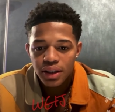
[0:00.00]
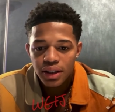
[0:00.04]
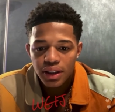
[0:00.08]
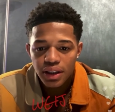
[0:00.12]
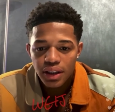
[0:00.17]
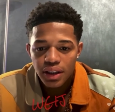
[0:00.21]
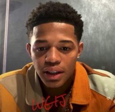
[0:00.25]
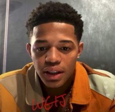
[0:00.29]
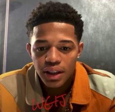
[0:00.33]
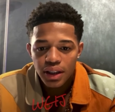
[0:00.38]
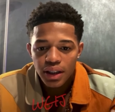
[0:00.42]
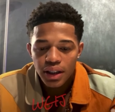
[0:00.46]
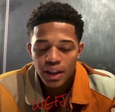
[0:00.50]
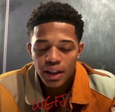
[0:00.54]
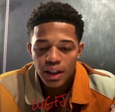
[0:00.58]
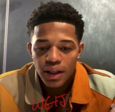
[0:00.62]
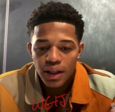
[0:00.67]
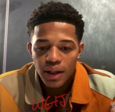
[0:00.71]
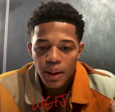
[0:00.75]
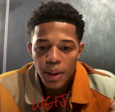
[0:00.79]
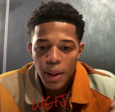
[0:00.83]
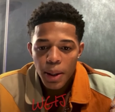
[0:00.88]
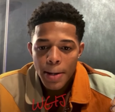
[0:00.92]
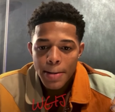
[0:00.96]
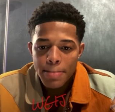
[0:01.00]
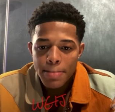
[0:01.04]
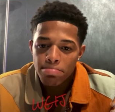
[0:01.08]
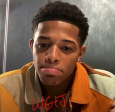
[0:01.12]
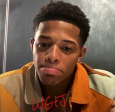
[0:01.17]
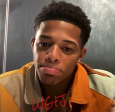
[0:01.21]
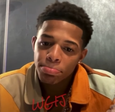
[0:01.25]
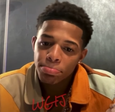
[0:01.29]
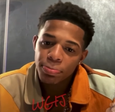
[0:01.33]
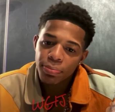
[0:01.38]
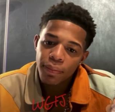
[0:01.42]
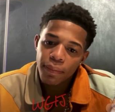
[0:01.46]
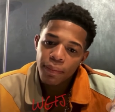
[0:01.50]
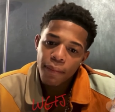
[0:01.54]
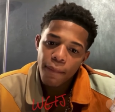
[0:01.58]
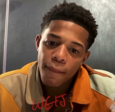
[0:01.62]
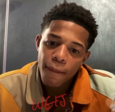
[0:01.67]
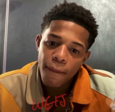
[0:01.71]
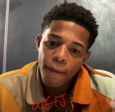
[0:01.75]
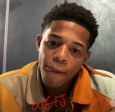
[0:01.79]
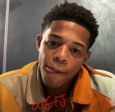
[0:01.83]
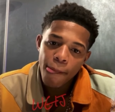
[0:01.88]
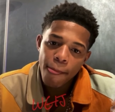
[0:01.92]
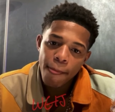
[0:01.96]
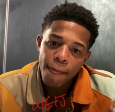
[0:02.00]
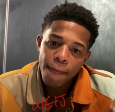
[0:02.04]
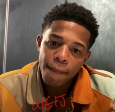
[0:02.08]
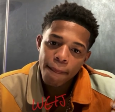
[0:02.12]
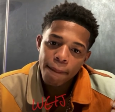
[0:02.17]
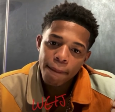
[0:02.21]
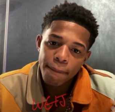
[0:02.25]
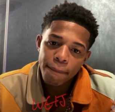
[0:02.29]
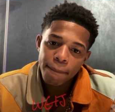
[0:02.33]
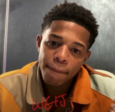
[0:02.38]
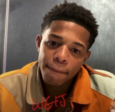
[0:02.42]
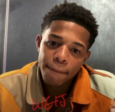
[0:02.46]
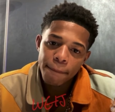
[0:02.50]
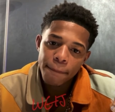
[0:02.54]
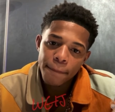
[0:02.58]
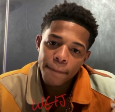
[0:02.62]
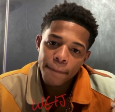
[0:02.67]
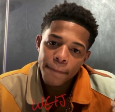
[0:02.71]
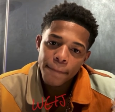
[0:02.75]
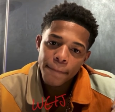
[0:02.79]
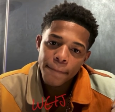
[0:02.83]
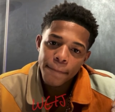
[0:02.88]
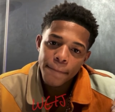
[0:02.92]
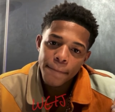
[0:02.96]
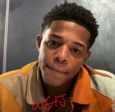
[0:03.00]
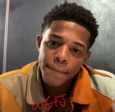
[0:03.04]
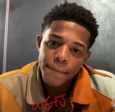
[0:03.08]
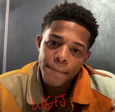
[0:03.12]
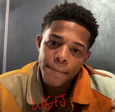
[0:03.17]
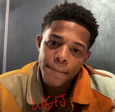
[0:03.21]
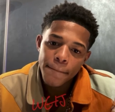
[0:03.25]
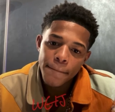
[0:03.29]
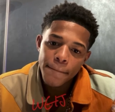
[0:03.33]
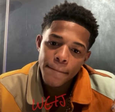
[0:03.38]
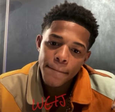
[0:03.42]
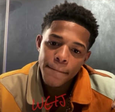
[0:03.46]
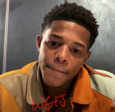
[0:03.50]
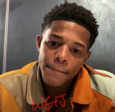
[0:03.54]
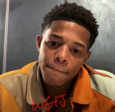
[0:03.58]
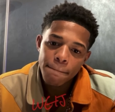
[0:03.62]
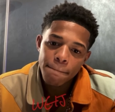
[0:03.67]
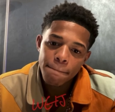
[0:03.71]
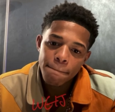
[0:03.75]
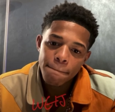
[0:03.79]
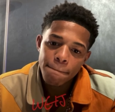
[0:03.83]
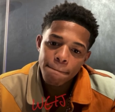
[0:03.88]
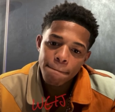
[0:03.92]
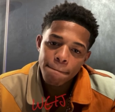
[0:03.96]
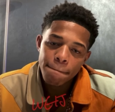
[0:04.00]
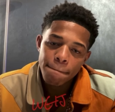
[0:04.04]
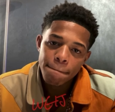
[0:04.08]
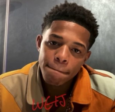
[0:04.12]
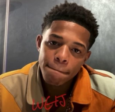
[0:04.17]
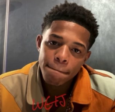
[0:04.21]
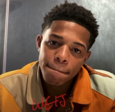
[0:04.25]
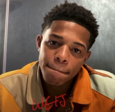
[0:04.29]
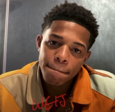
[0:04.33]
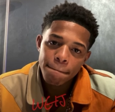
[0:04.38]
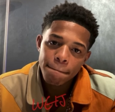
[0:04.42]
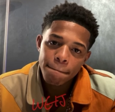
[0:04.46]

(silence)